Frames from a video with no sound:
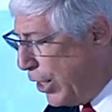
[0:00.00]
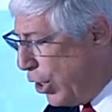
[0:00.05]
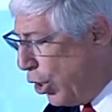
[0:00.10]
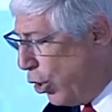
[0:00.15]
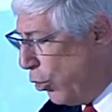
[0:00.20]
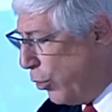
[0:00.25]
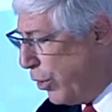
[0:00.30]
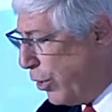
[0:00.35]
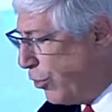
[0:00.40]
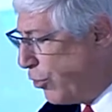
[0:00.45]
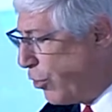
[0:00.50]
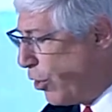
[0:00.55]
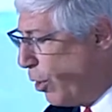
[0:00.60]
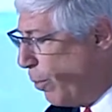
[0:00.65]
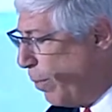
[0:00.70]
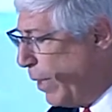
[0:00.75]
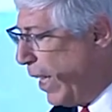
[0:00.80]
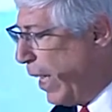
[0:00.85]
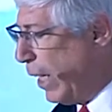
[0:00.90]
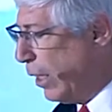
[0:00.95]
know there's going to
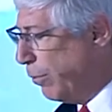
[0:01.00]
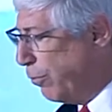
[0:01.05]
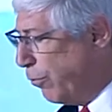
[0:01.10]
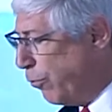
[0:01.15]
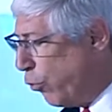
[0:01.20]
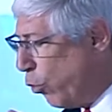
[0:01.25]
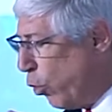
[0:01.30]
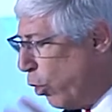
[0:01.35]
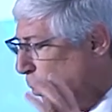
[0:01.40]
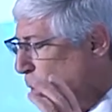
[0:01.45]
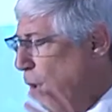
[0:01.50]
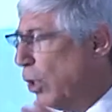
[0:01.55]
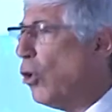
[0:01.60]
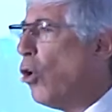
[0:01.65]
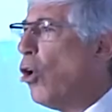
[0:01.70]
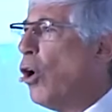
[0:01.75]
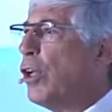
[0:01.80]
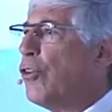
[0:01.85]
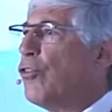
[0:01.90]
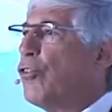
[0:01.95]
be a formal
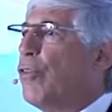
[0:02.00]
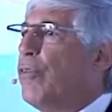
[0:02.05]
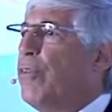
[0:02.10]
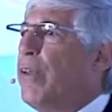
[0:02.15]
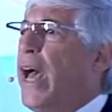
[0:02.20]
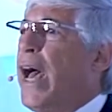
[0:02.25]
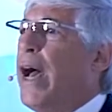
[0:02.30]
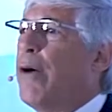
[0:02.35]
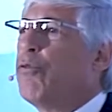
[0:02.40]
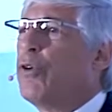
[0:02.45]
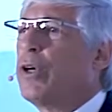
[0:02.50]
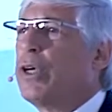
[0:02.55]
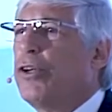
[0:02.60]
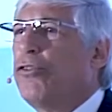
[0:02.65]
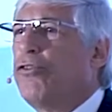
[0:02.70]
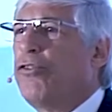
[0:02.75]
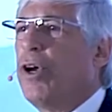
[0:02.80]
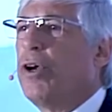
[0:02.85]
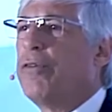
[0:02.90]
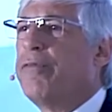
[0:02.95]
launch of the Africa
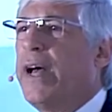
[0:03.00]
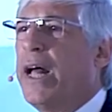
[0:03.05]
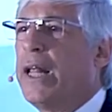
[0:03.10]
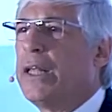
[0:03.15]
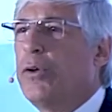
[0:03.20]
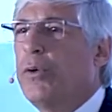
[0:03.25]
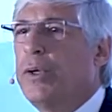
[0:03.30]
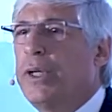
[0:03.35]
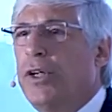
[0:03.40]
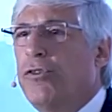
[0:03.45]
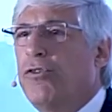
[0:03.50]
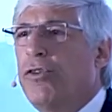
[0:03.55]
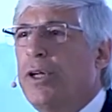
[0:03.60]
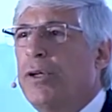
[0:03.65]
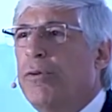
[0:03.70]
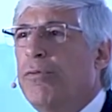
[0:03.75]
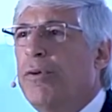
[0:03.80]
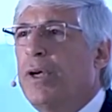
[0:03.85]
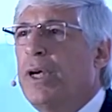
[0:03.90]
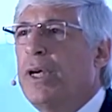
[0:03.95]
Shared Value
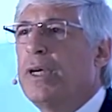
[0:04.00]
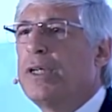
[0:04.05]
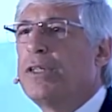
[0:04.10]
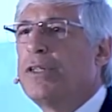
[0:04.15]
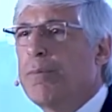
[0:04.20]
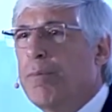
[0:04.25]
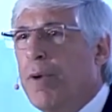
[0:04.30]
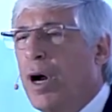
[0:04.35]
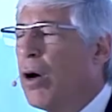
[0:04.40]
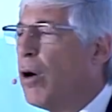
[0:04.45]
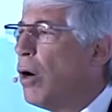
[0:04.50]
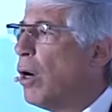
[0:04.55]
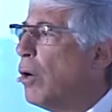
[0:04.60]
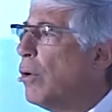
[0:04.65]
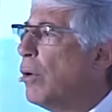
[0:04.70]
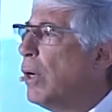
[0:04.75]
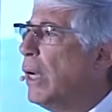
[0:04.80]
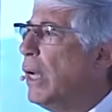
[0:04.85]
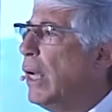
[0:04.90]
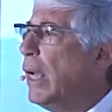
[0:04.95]
Initiative
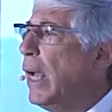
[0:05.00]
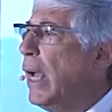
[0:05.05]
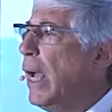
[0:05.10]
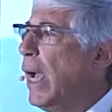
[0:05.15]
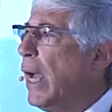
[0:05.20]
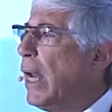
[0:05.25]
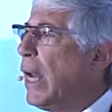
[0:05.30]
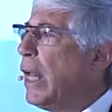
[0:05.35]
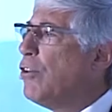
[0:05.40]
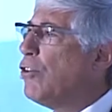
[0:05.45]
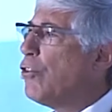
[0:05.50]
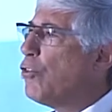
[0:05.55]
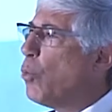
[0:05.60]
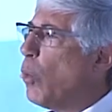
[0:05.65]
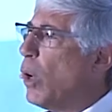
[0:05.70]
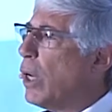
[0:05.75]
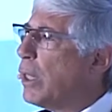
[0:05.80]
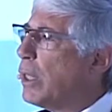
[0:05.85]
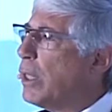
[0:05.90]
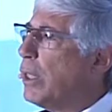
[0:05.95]
tomorrow. And I just
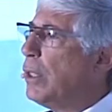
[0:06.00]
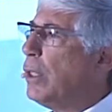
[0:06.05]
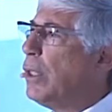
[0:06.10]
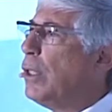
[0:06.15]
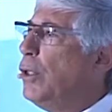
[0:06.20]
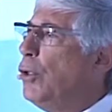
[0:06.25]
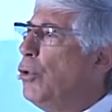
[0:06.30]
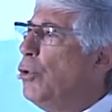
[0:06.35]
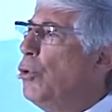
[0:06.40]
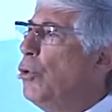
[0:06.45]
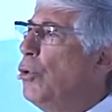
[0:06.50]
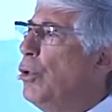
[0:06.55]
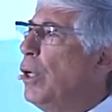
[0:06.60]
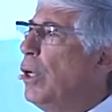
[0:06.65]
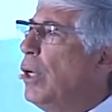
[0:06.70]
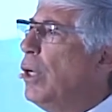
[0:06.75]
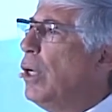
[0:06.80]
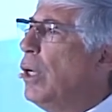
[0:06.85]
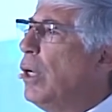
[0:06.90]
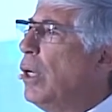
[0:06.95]
want to conclude
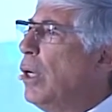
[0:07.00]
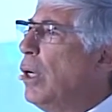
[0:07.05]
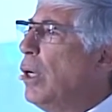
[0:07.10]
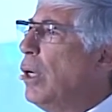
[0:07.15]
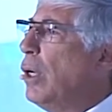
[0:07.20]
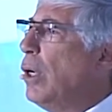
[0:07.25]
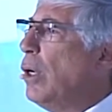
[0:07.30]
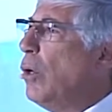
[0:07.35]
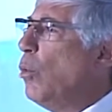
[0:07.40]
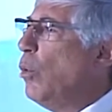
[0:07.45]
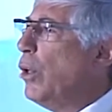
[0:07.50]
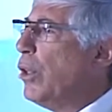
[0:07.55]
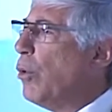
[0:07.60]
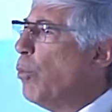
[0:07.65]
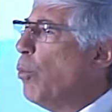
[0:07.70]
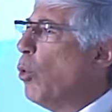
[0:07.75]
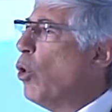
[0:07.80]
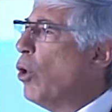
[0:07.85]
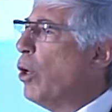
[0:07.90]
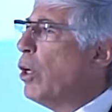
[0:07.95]
with a
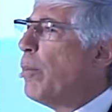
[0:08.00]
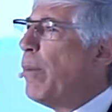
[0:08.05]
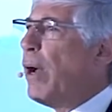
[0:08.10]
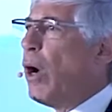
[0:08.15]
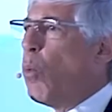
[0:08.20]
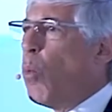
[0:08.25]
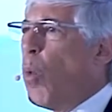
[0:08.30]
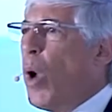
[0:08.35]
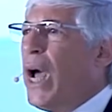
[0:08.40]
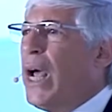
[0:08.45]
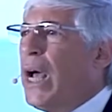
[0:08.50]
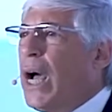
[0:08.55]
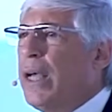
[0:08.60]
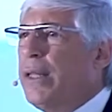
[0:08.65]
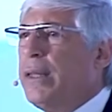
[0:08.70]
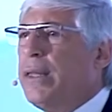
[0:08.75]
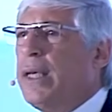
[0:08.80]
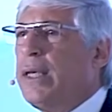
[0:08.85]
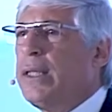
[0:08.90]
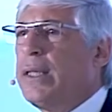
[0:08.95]
word about why I
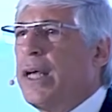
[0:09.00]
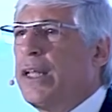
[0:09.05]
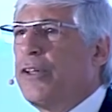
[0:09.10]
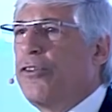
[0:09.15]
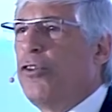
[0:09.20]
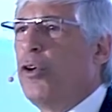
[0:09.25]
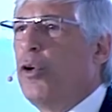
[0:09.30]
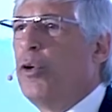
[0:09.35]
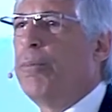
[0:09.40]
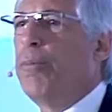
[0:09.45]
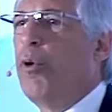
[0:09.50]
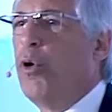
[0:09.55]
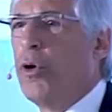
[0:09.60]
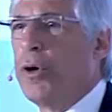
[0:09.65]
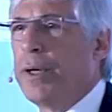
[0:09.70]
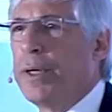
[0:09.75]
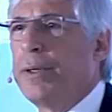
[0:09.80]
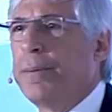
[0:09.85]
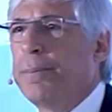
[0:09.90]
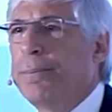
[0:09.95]
think that's so
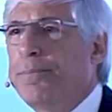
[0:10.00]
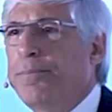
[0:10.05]
important.